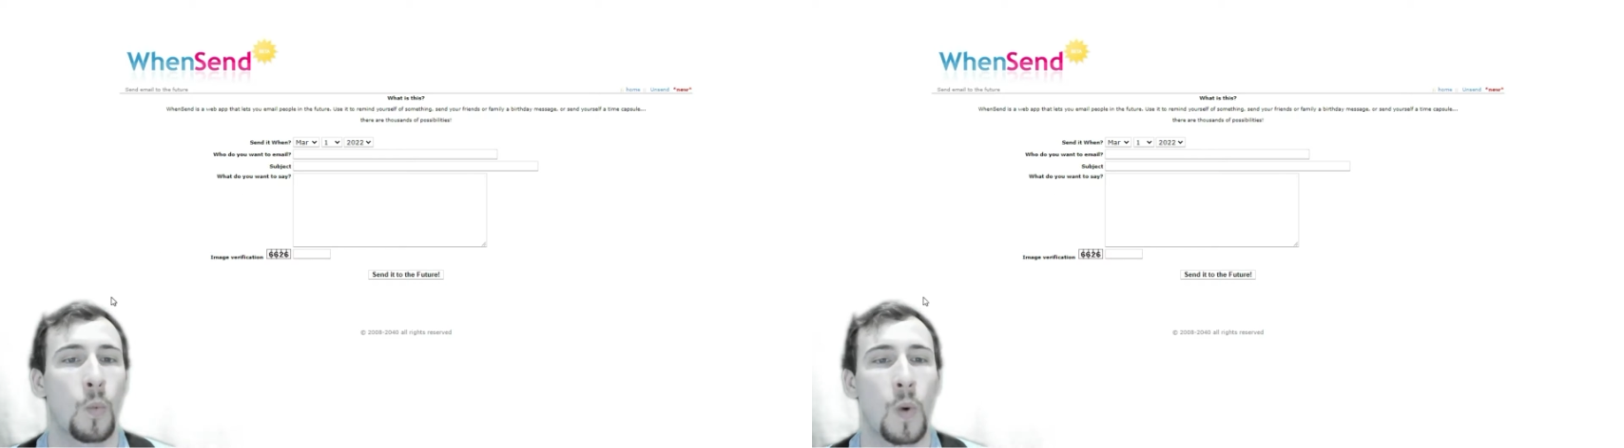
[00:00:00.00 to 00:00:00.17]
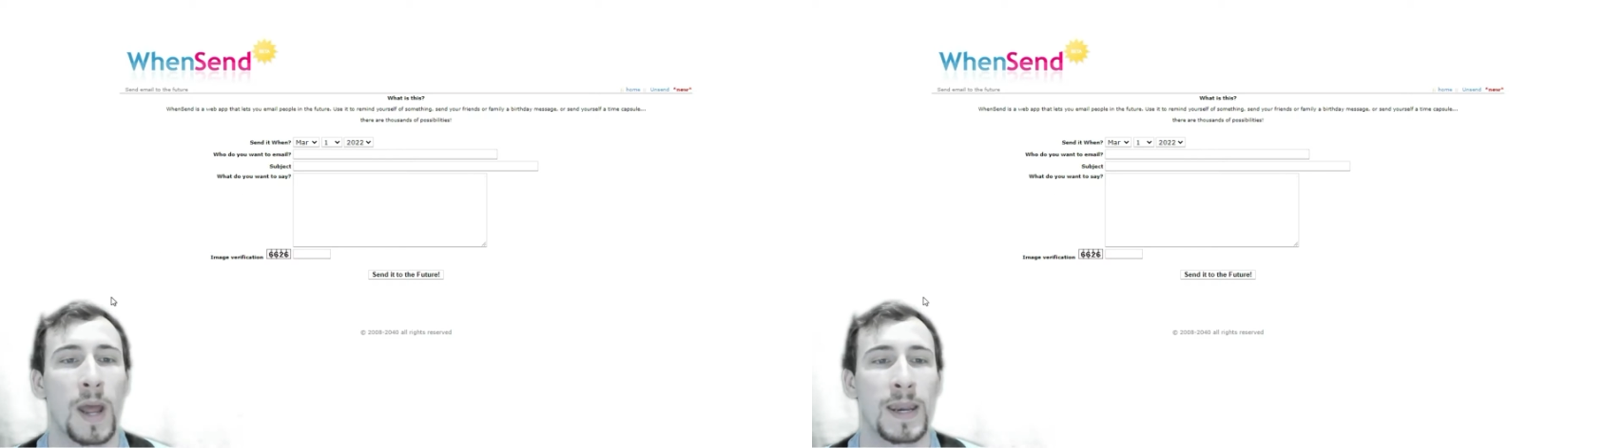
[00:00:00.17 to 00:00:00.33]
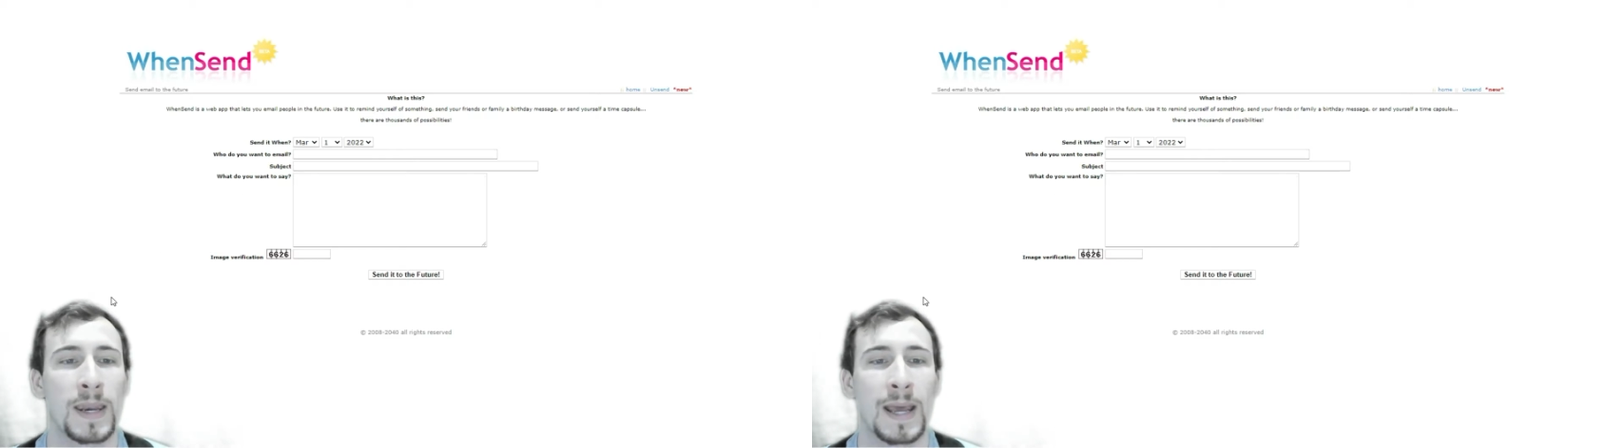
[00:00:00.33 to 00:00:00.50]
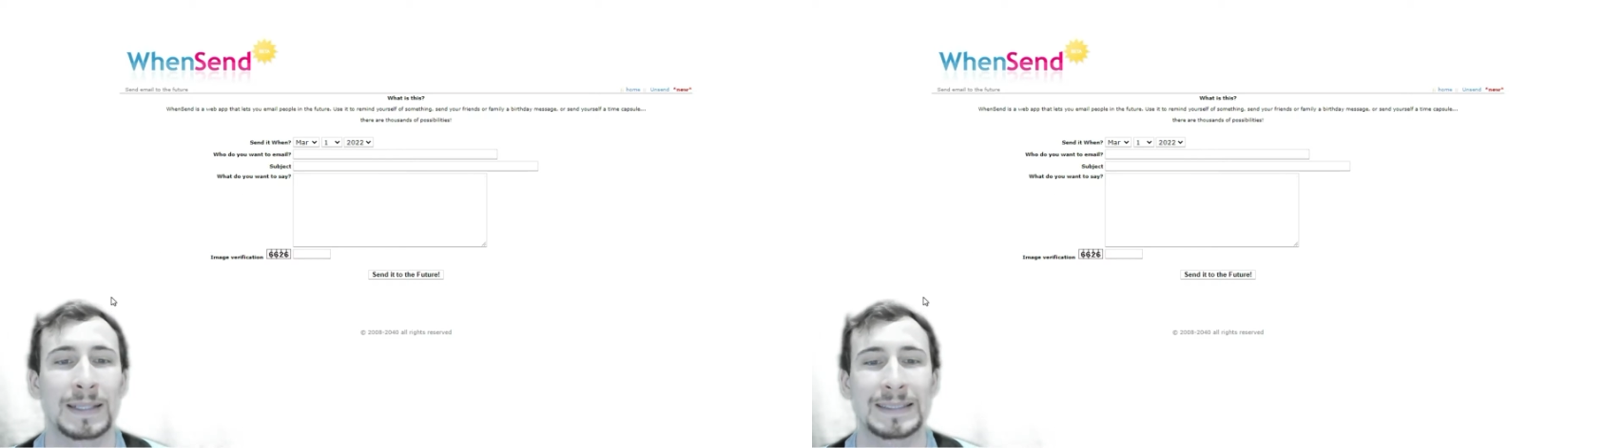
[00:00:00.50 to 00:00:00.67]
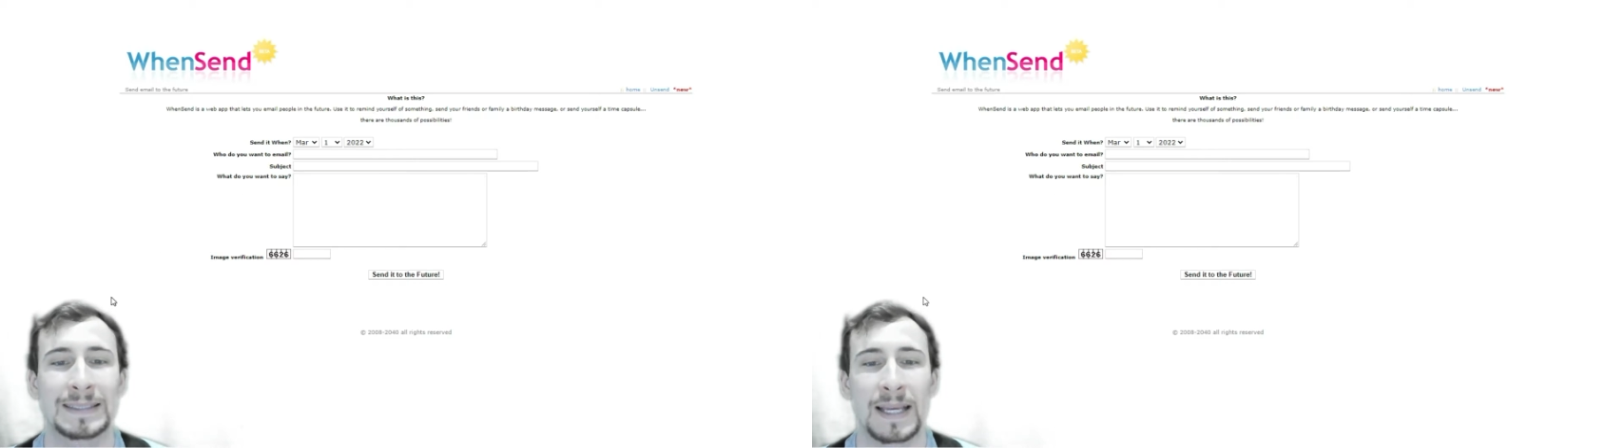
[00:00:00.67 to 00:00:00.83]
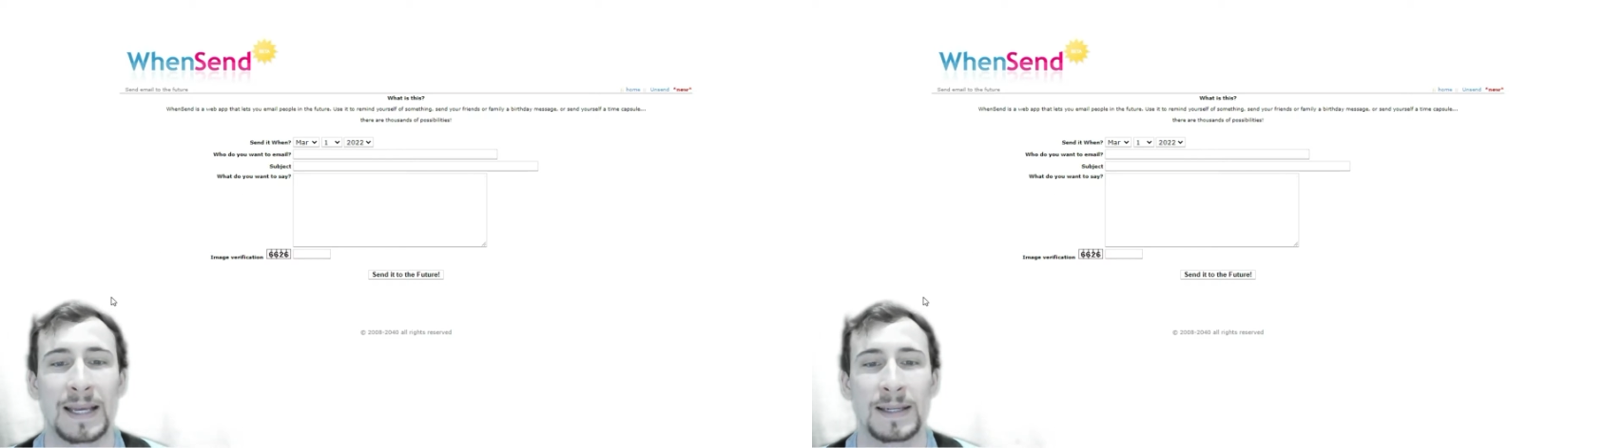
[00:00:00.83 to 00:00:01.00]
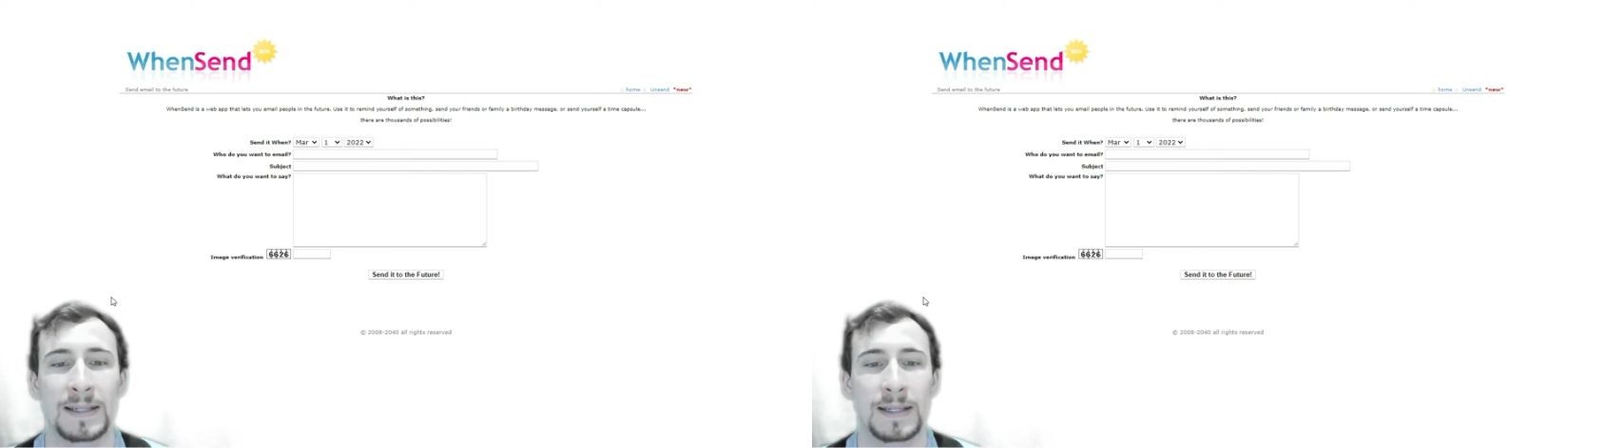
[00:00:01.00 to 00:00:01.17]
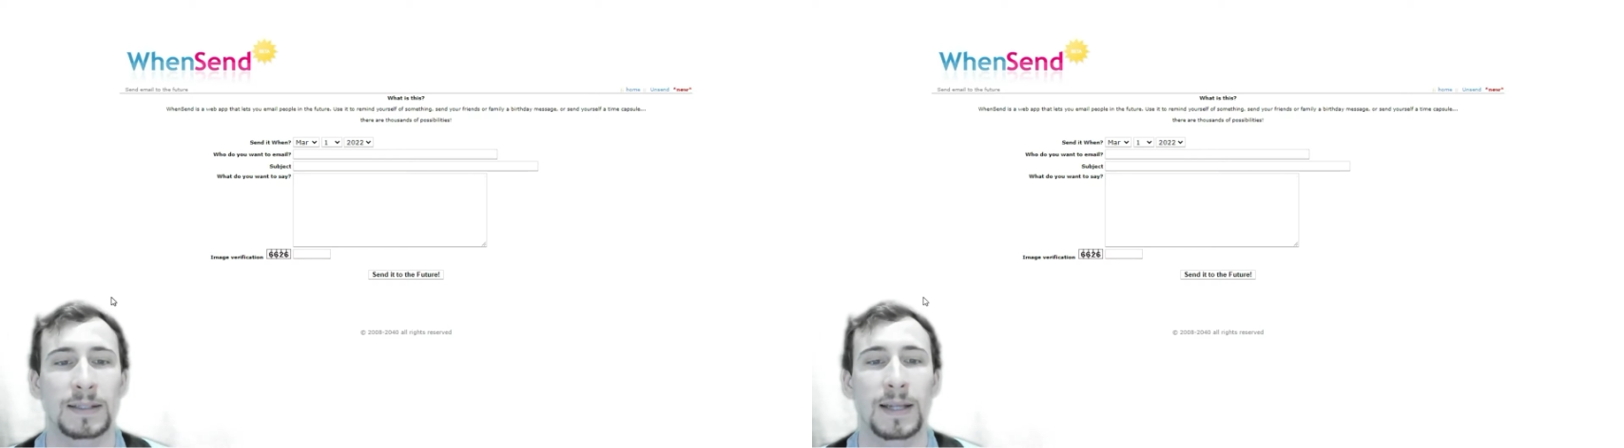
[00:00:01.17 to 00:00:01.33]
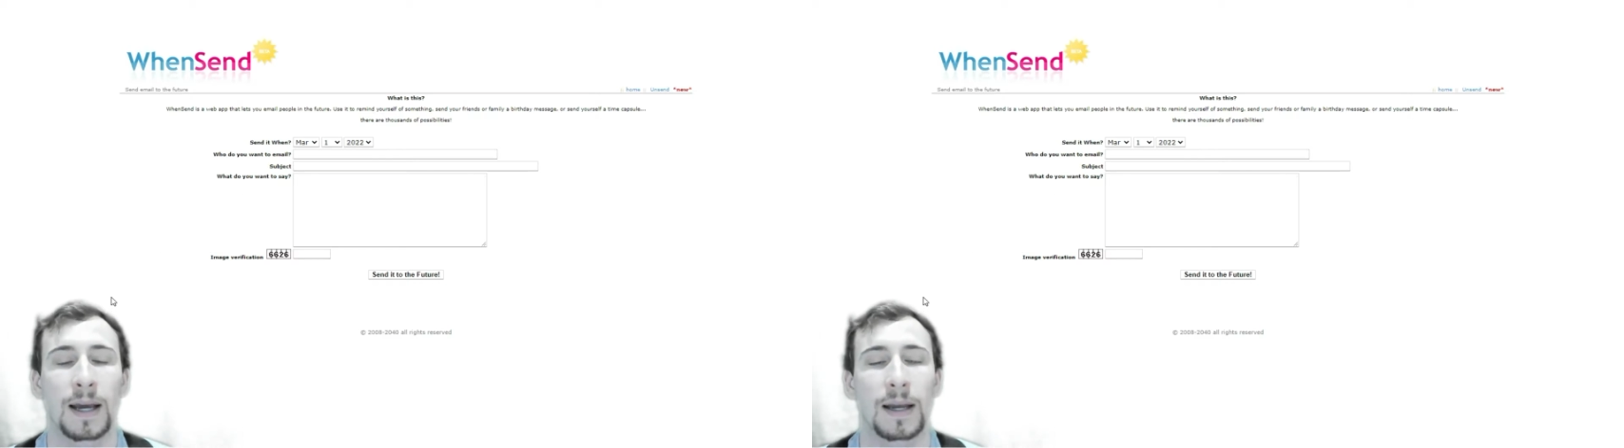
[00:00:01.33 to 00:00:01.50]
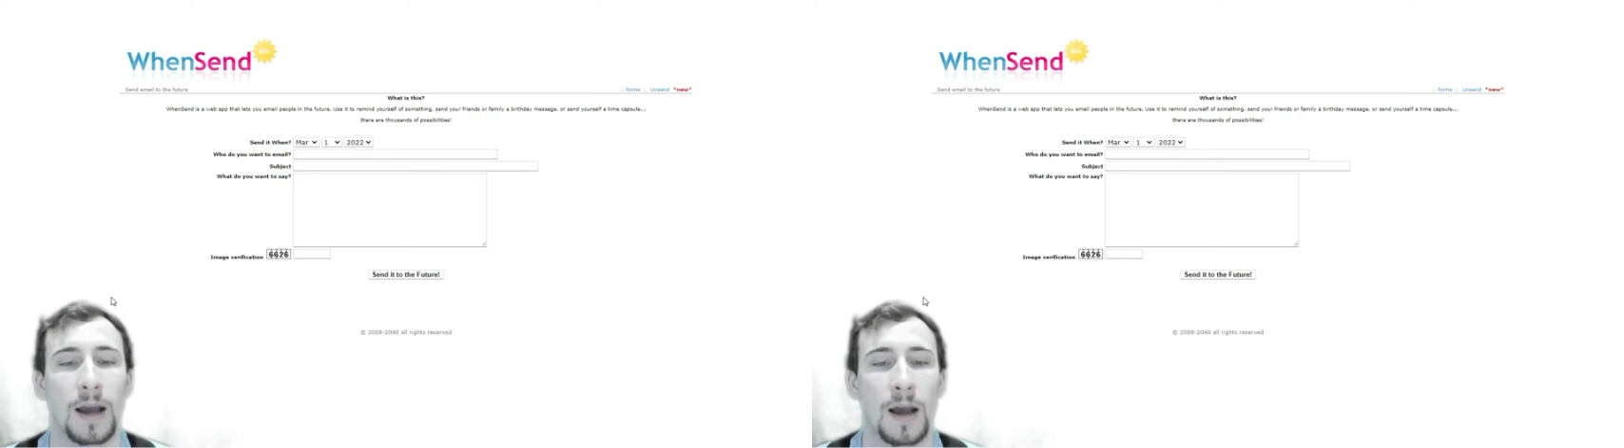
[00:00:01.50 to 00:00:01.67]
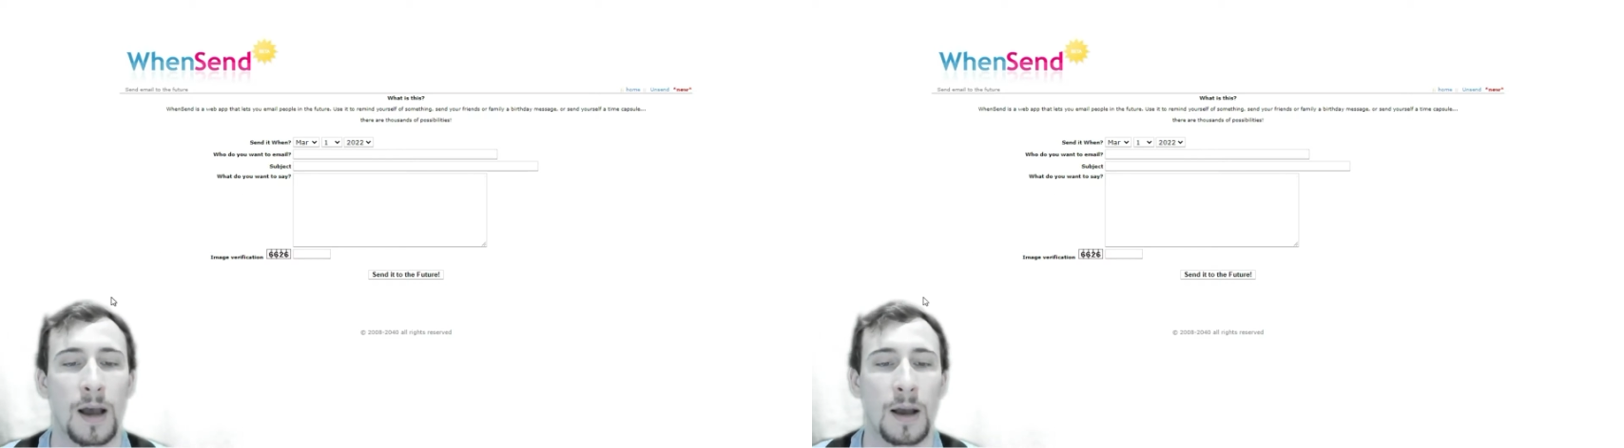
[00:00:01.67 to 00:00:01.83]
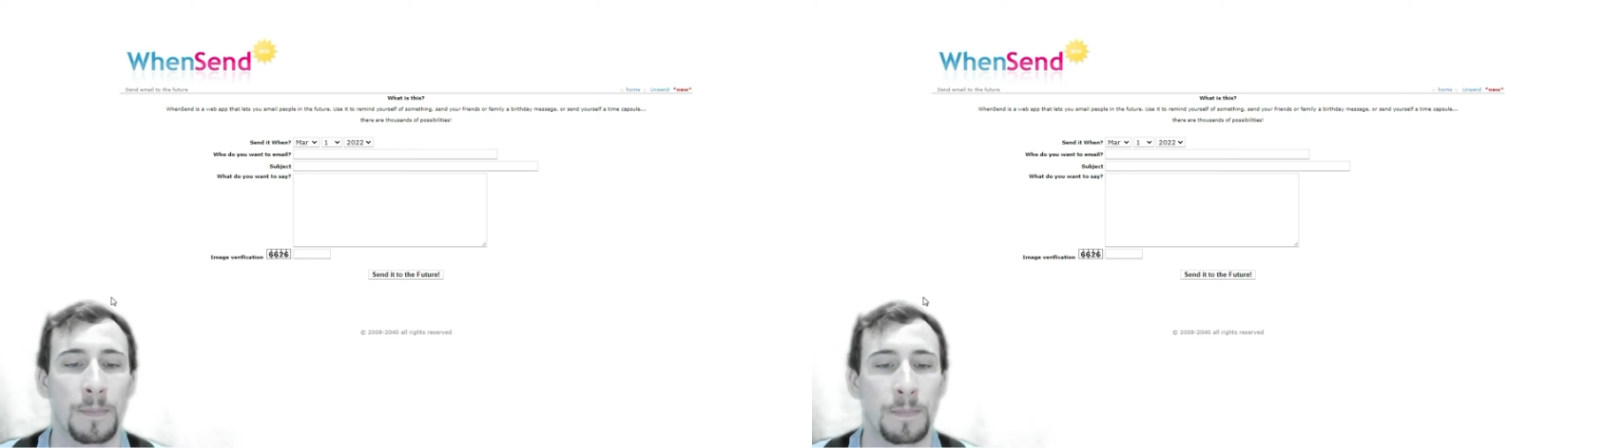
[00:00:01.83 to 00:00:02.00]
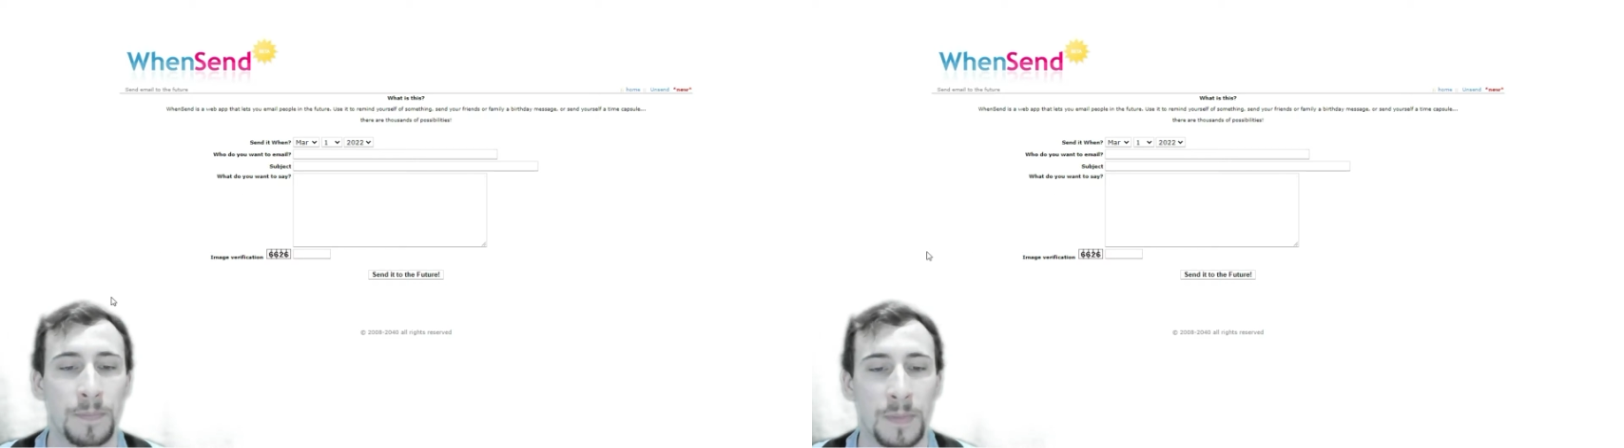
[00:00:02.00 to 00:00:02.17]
whensend.com.